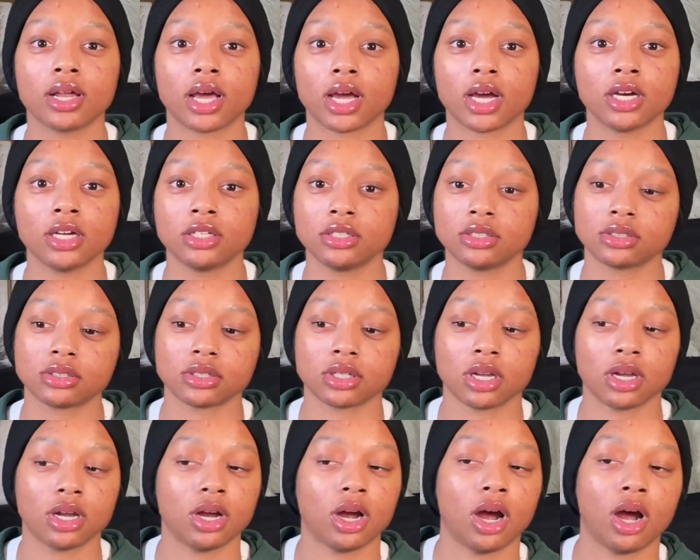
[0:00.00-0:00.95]
Like,
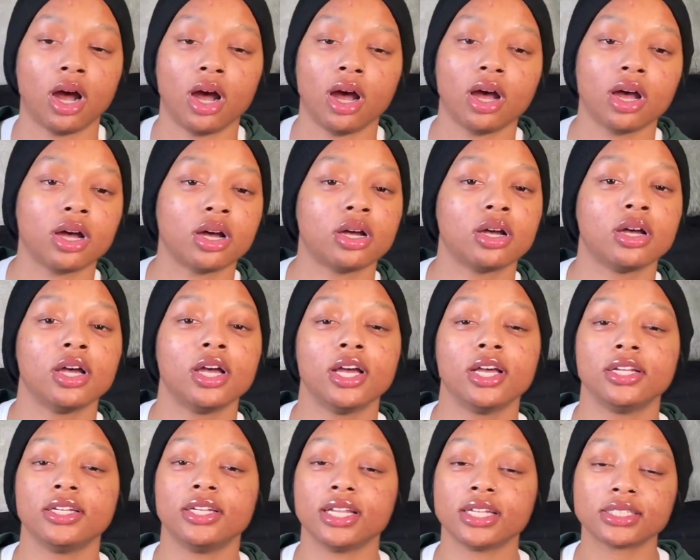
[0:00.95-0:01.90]
honestly,
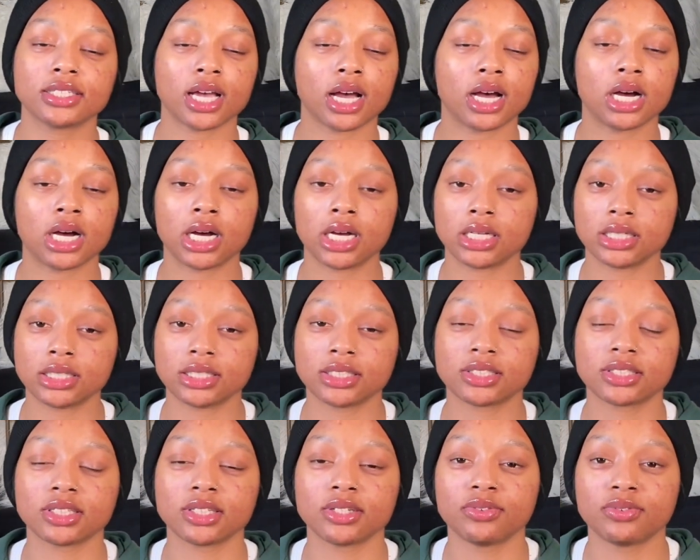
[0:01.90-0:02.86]
that's how I
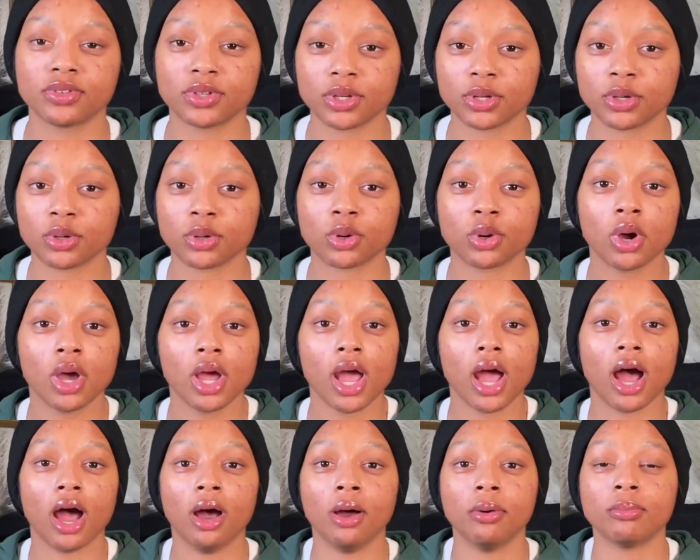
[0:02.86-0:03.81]
honestly feel.
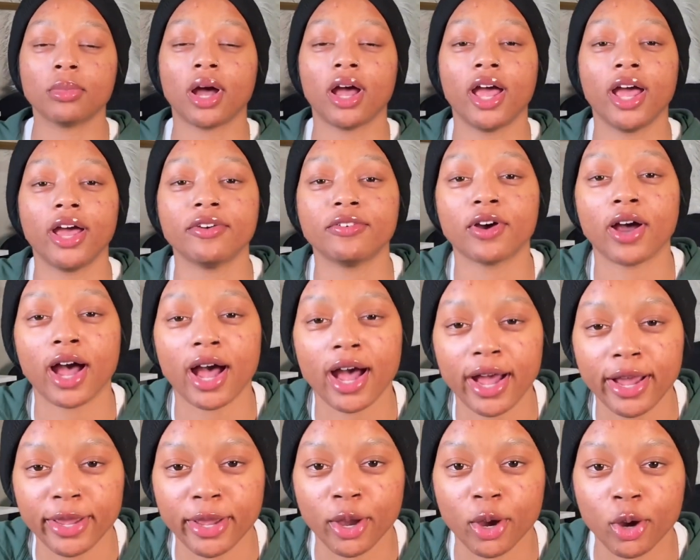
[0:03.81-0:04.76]
I have
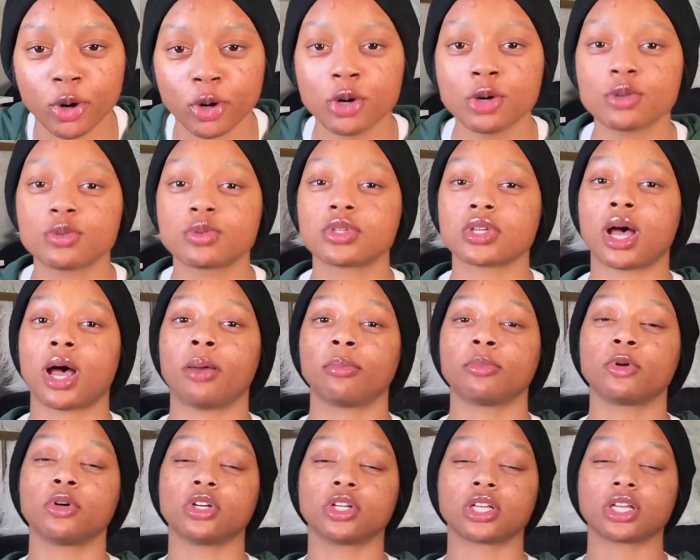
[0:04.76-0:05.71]
high hopes.
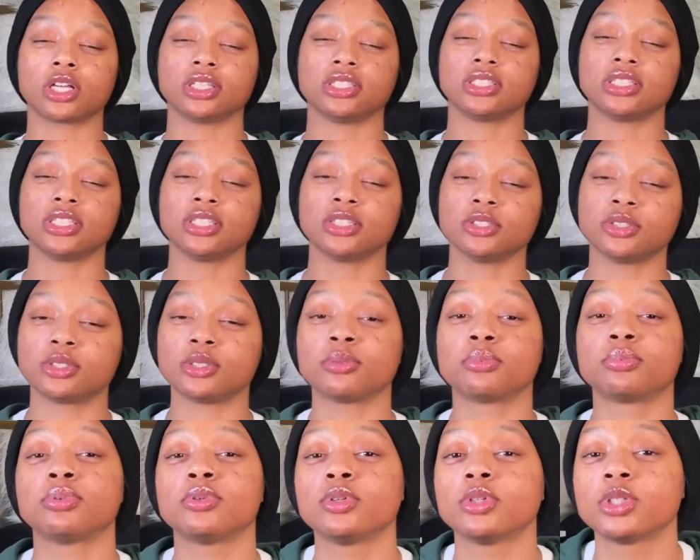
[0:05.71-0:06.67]
I'm going to continue to
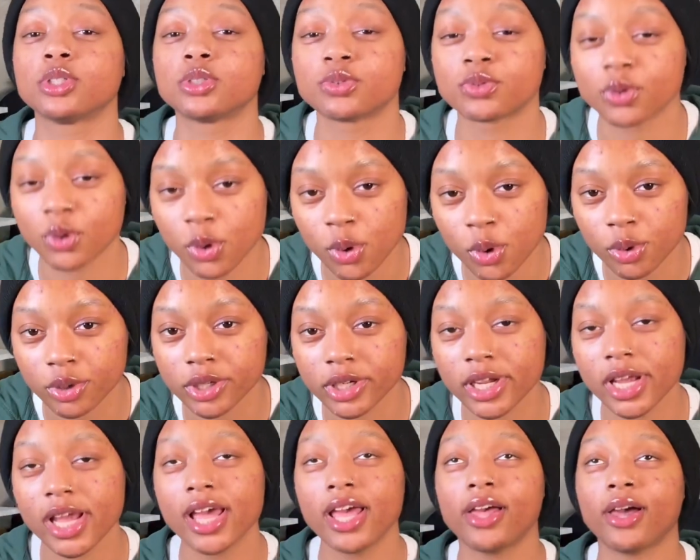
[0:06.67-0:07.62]
push
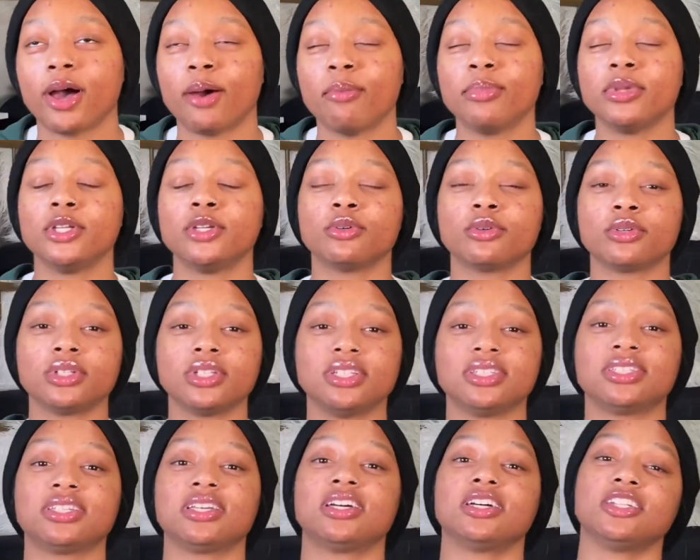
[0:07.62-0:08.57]
forward. I've been doing
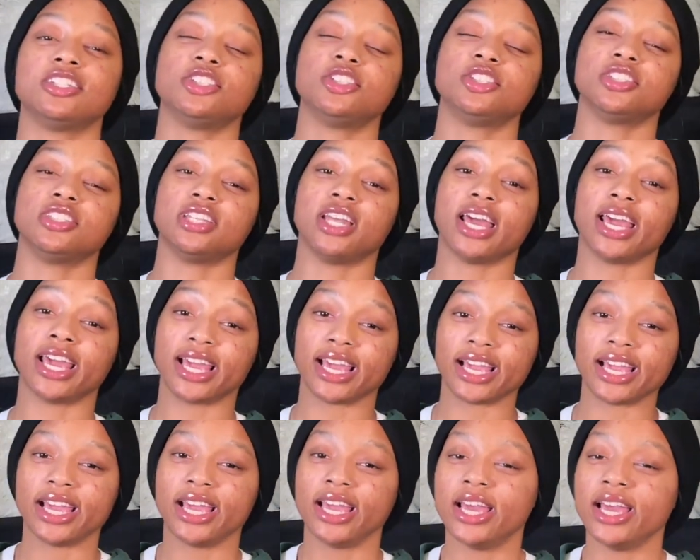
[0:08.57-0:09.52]
this
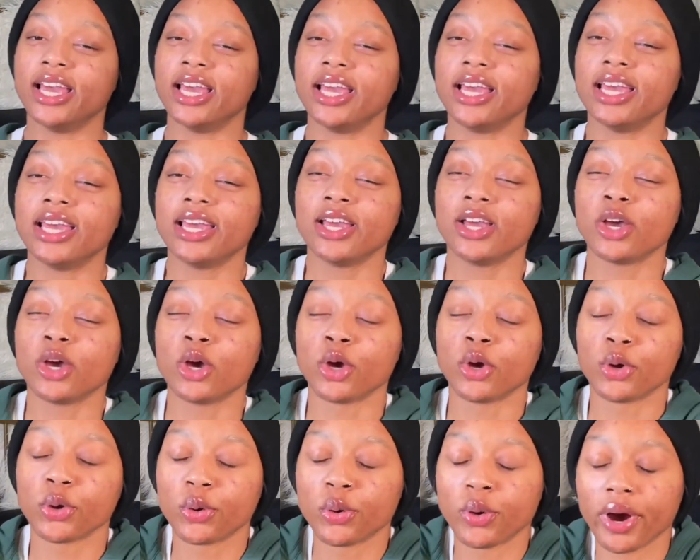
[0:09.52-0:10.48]
100-day
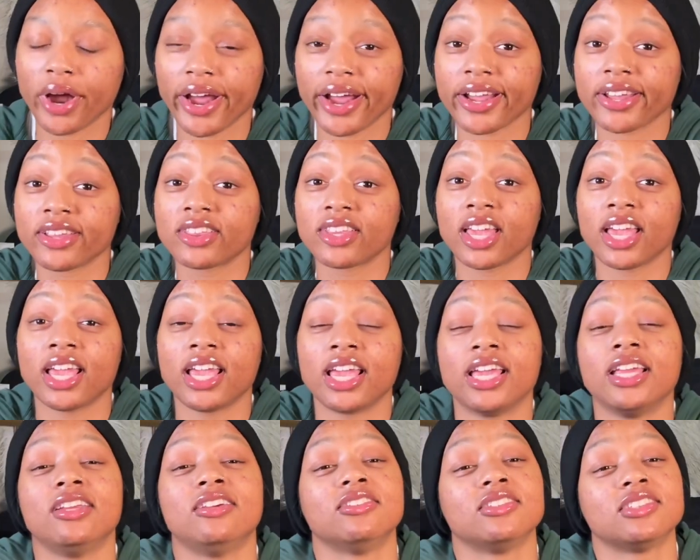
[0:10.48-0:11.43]
grind thing,
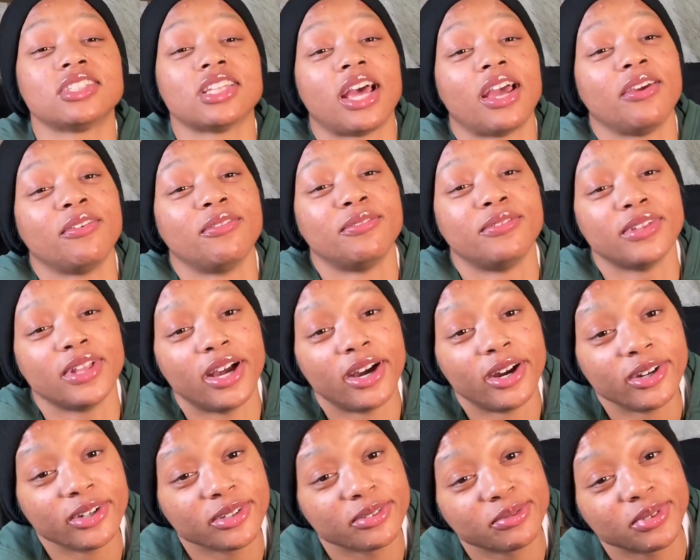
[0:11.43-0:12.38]
and it was like
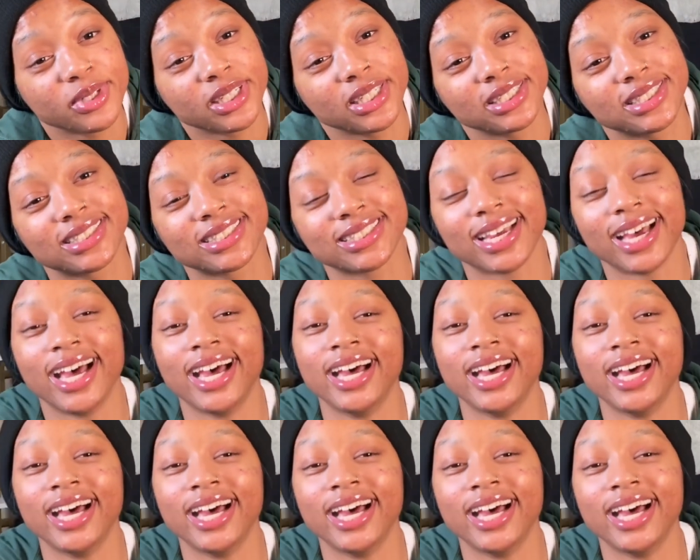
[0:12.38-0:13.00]
Vlogmas.